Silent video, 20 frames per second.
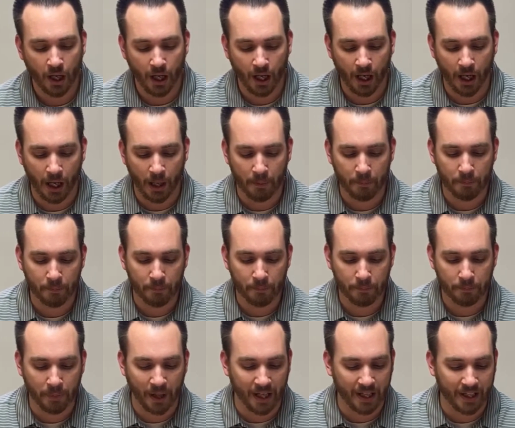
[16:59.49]

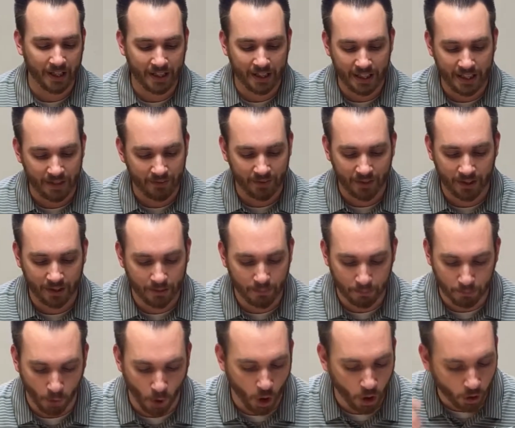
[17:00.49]
but even
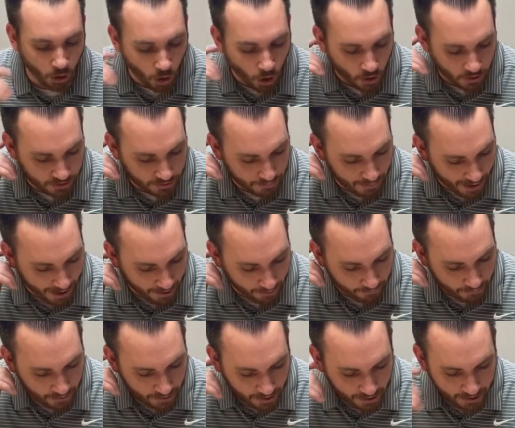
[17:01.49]
Mark calls them
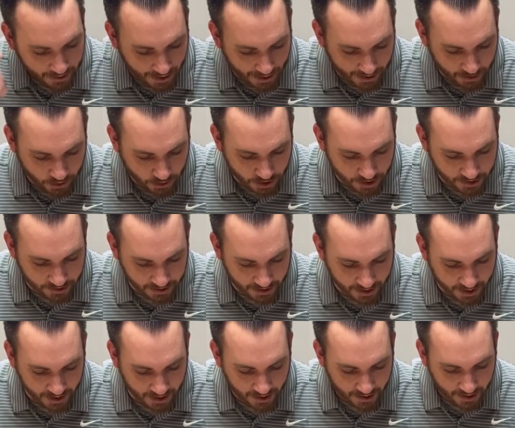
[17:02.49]
out that she's
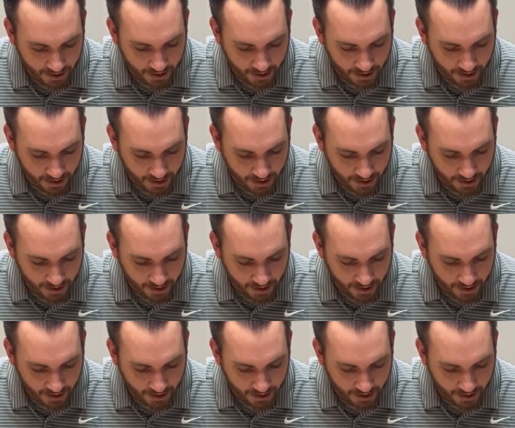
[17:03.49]
a